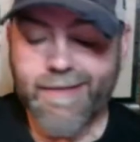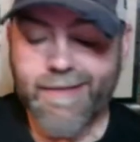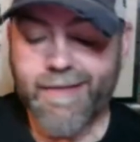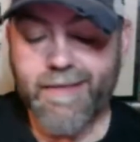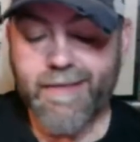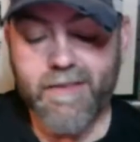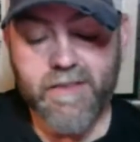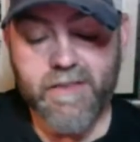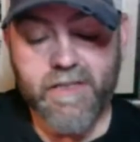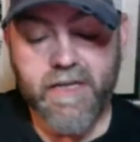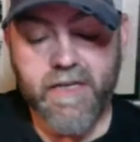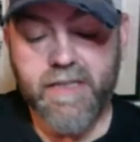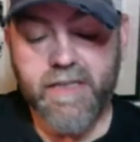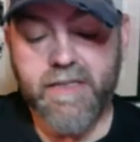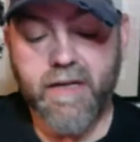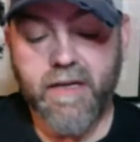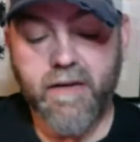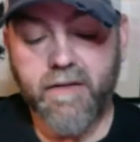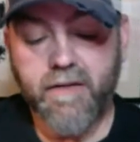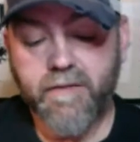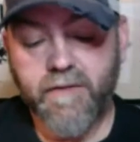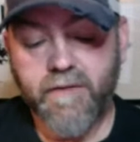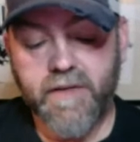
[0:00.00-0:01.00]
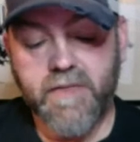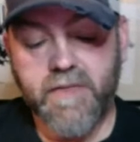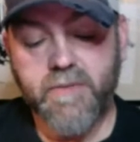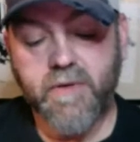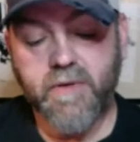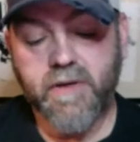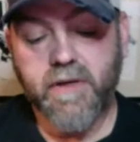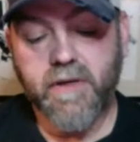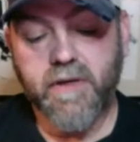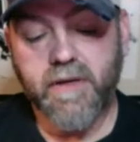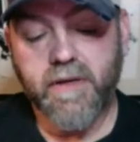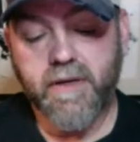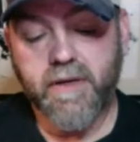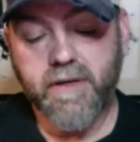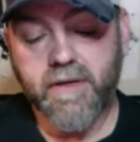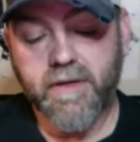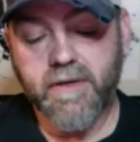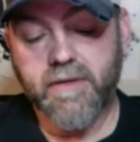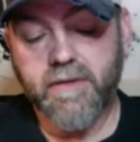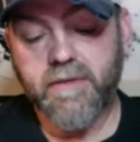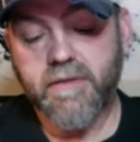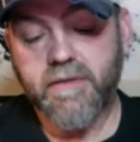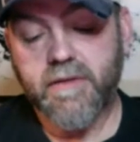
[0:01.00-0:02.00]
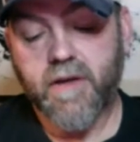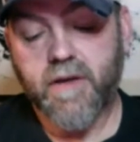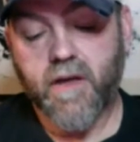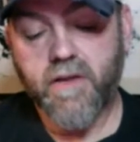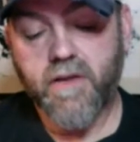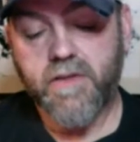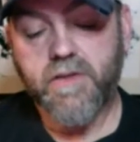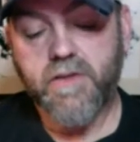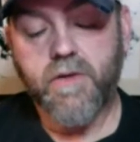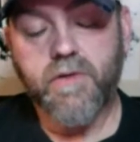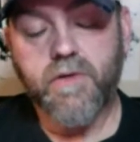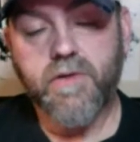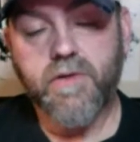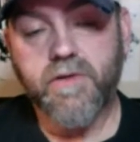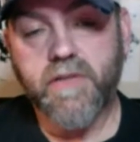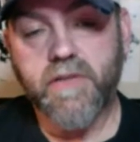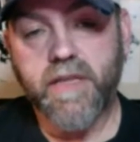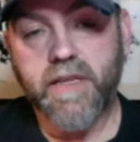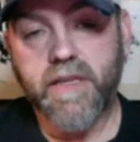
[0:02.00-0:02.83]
And just check us out on Facebook and uh, all the socials.